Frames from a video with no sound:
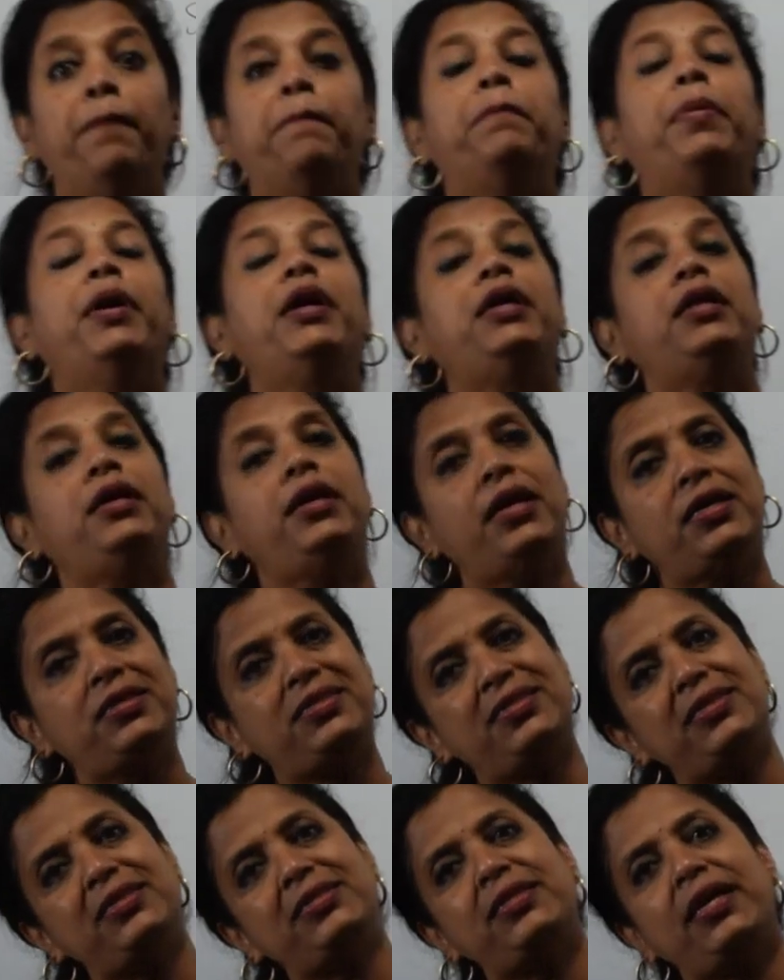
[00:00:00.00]
But in
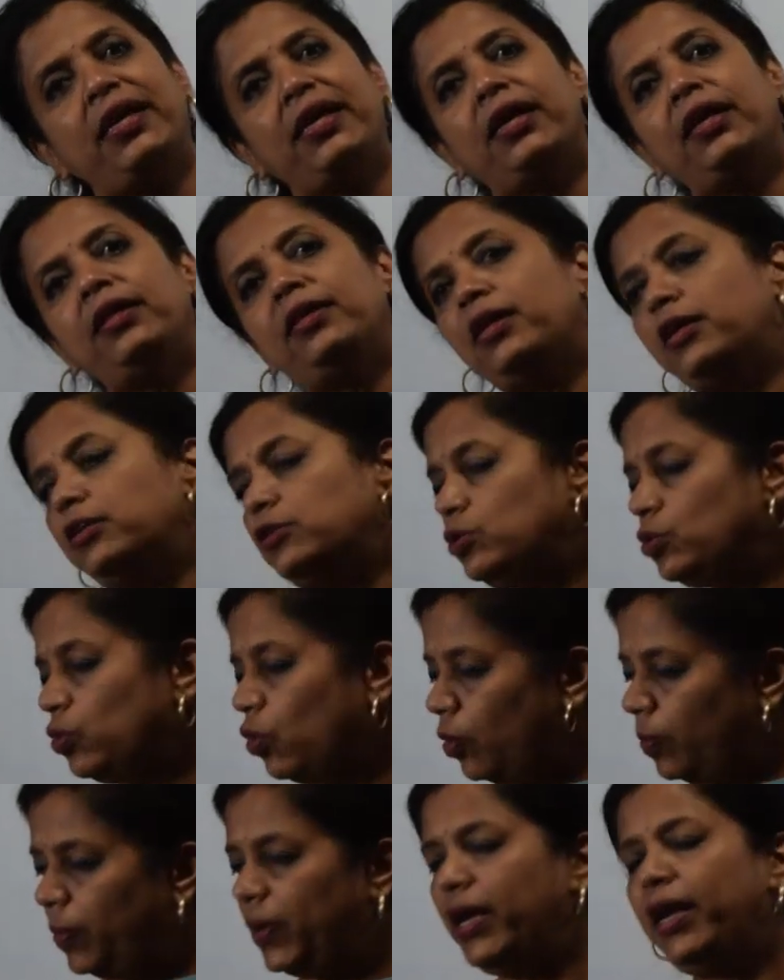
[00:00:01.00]
estrous cycle there is
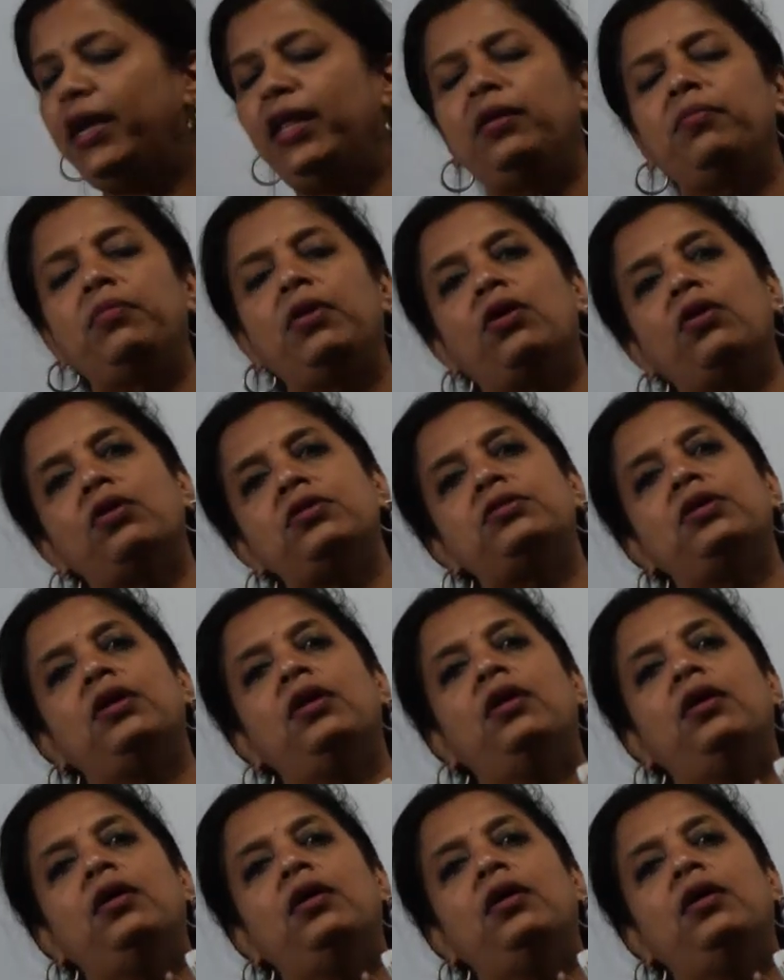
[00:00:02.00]
no bleeding, because